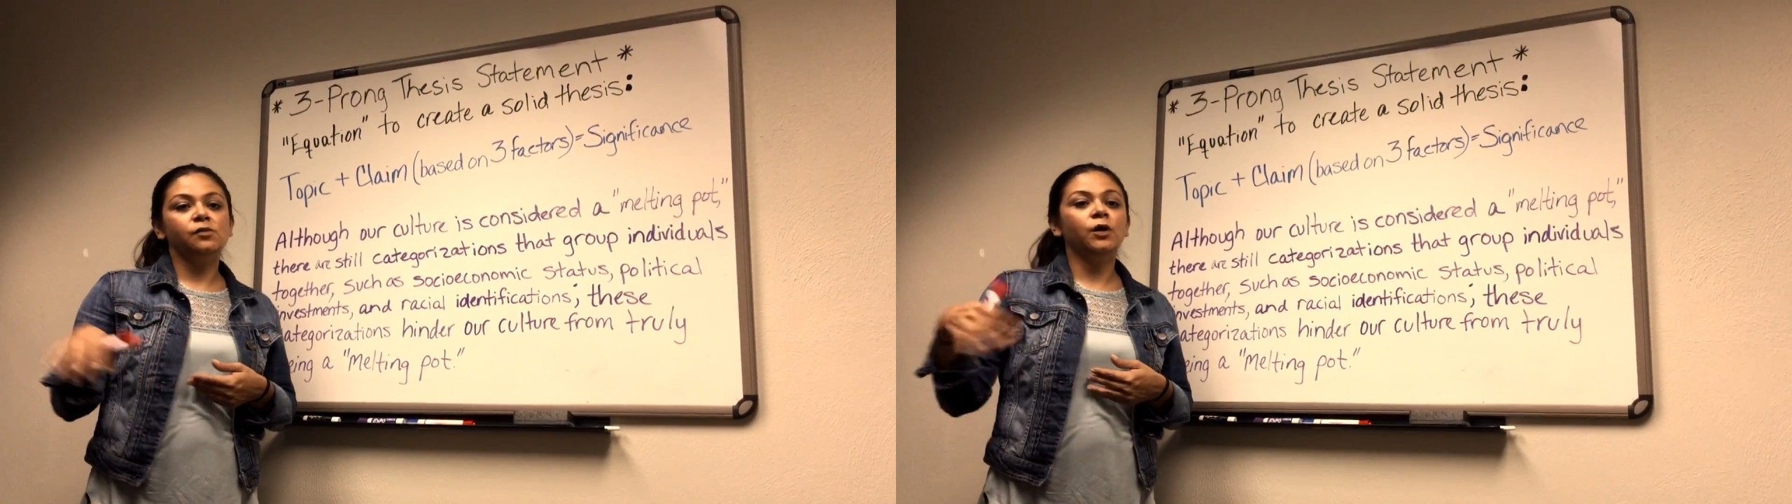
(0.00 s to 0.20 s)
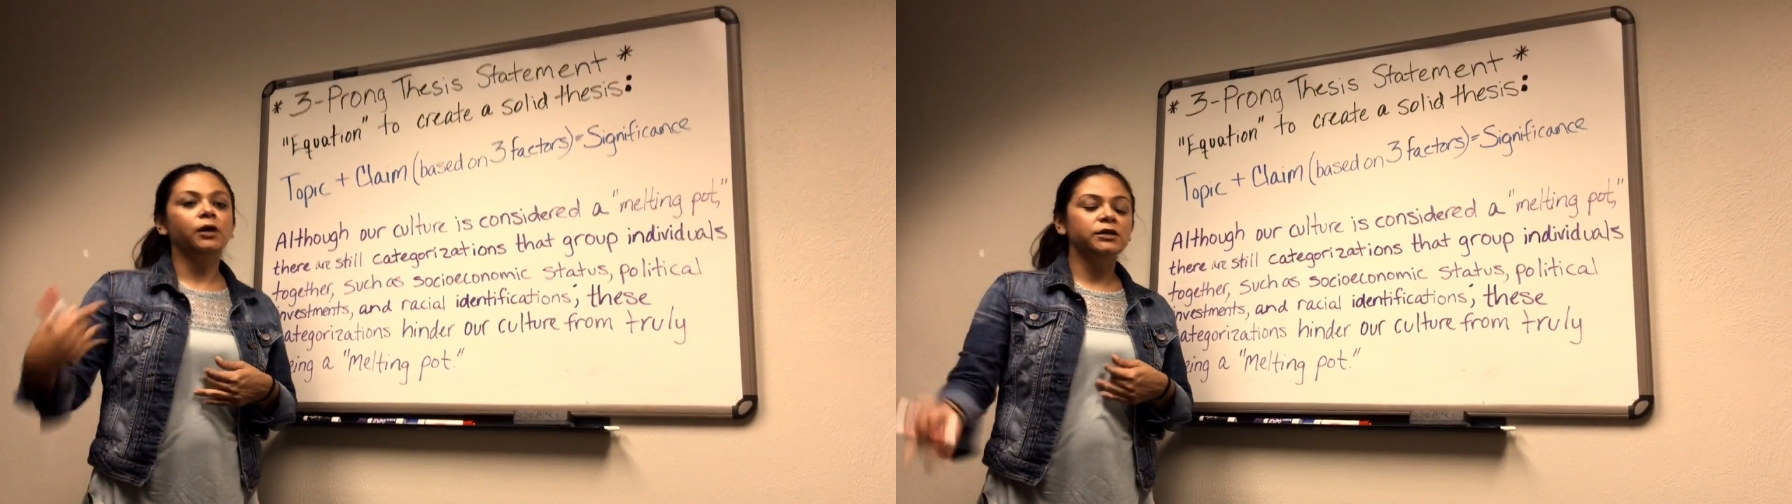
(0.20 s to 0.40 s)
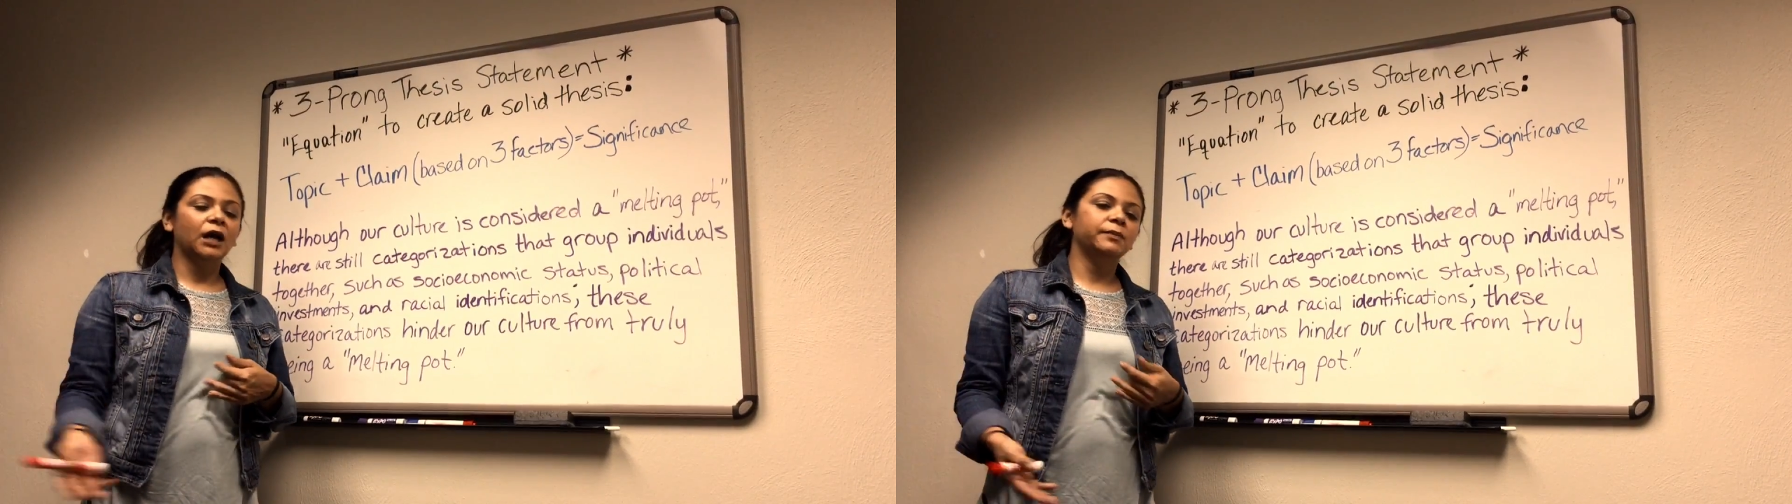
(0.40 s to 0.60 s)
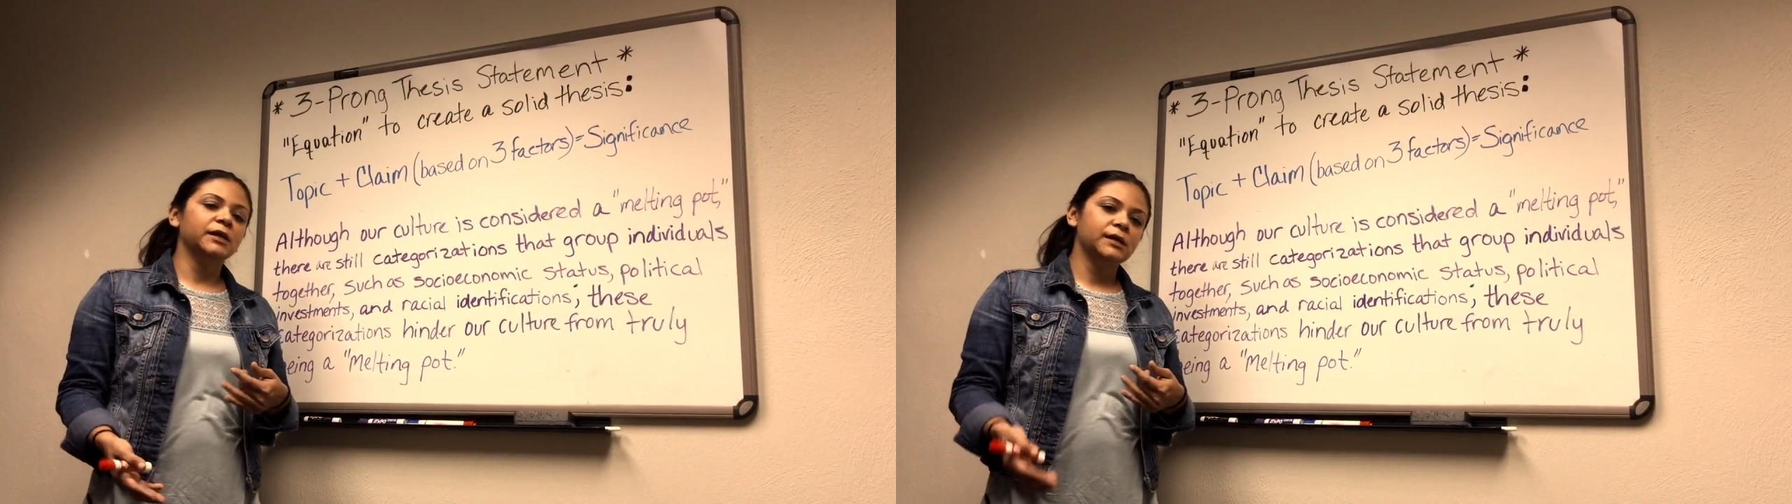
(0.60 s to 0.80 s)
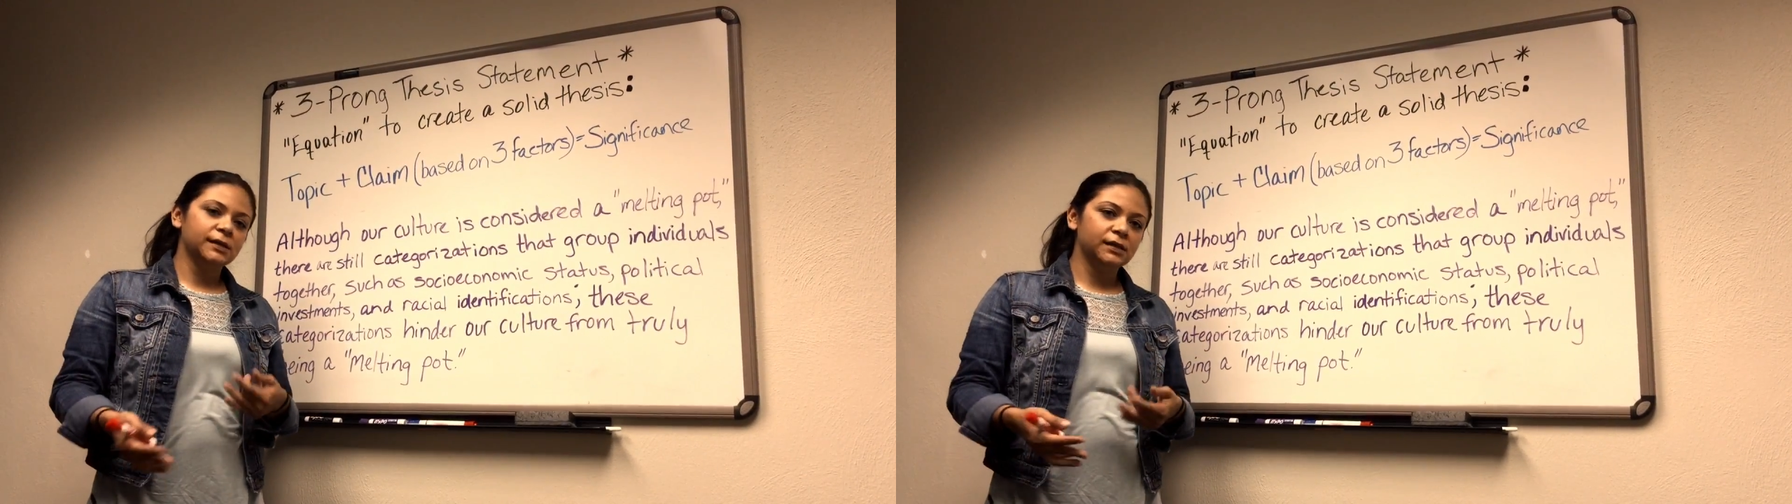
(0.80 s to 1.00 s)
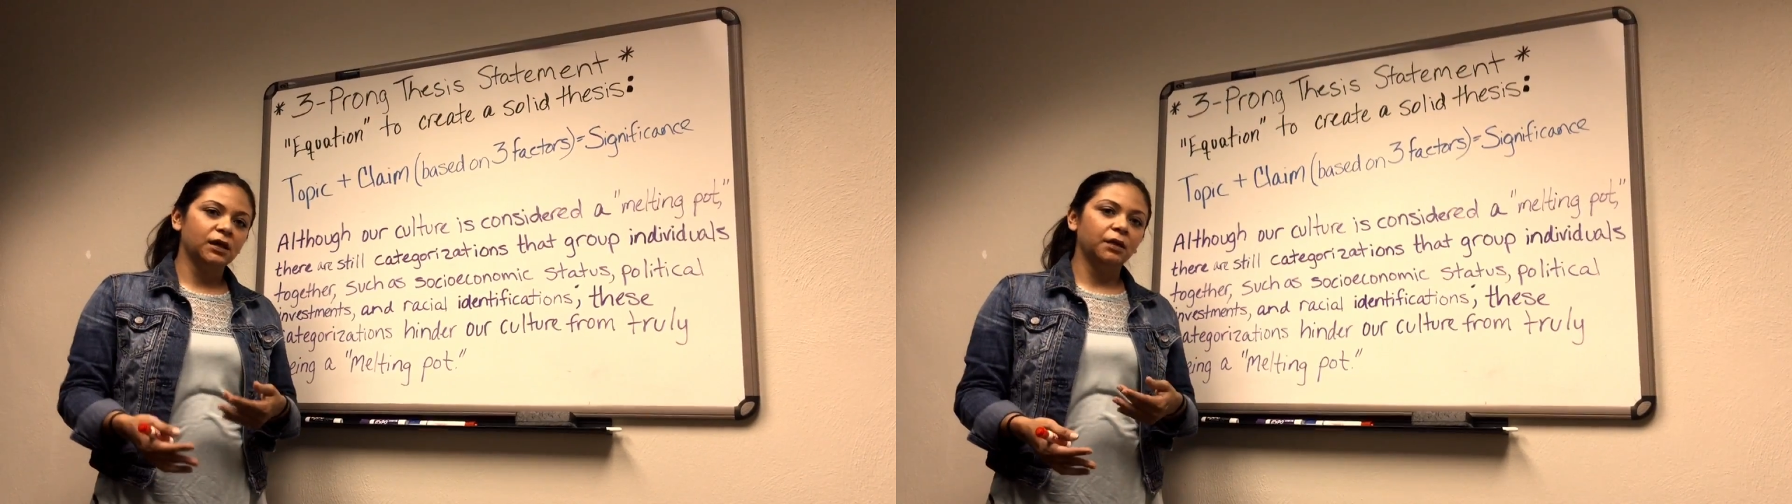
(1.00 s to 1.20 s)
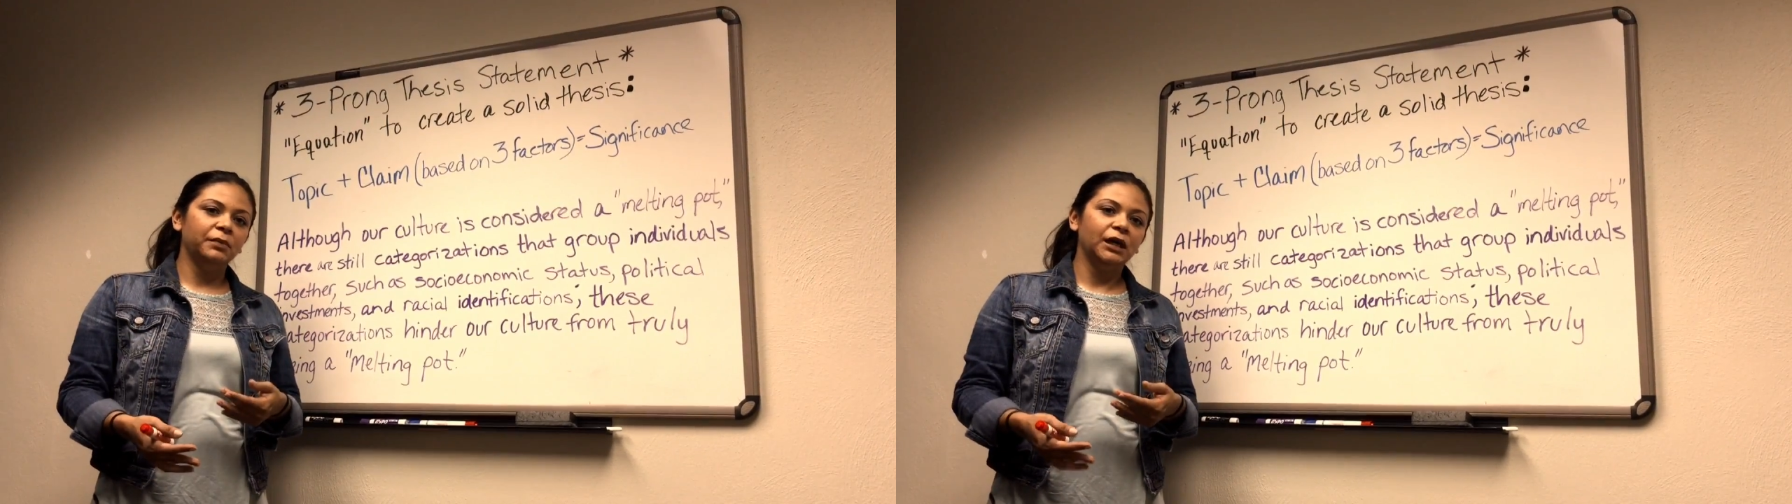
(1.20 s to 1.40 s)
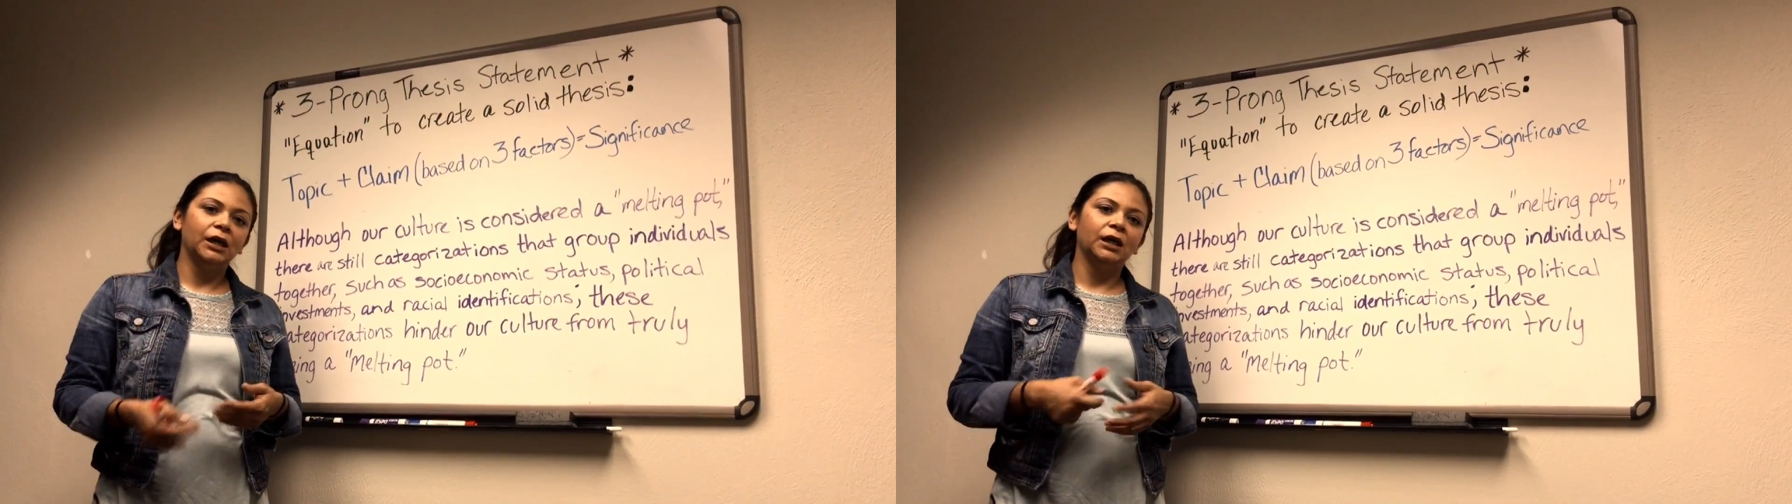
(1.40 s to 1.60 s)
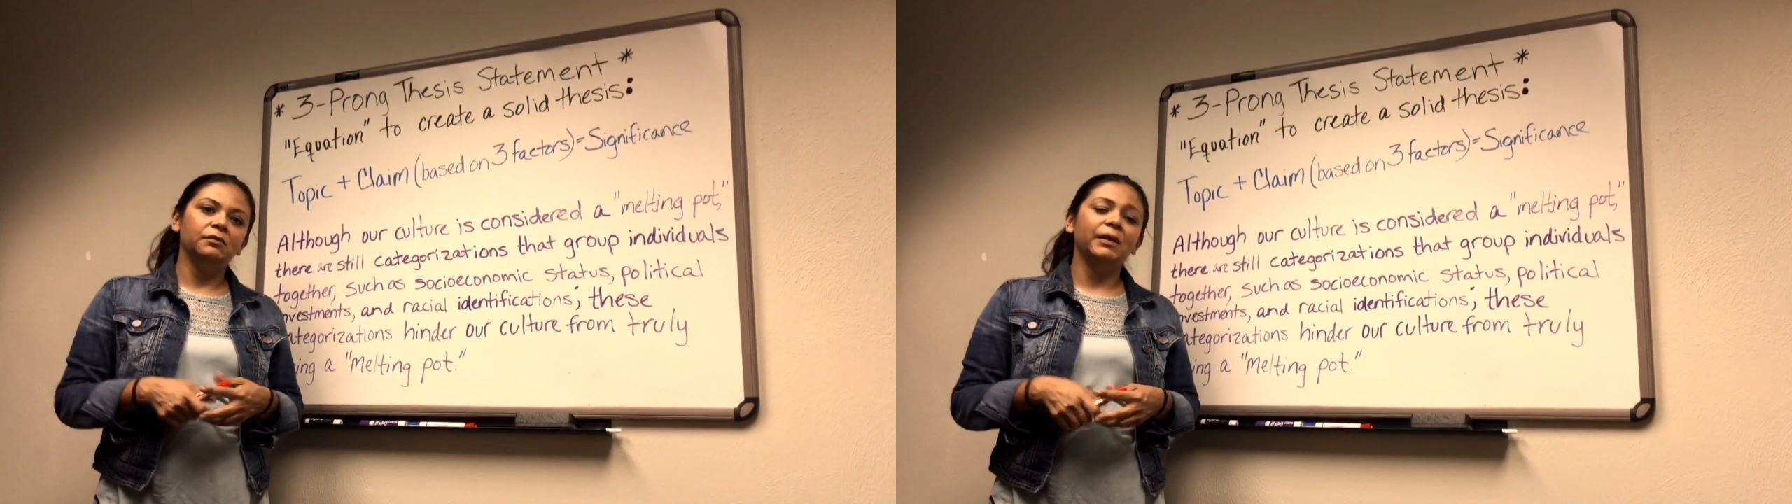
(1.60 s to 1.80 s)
what our topic is going to be, and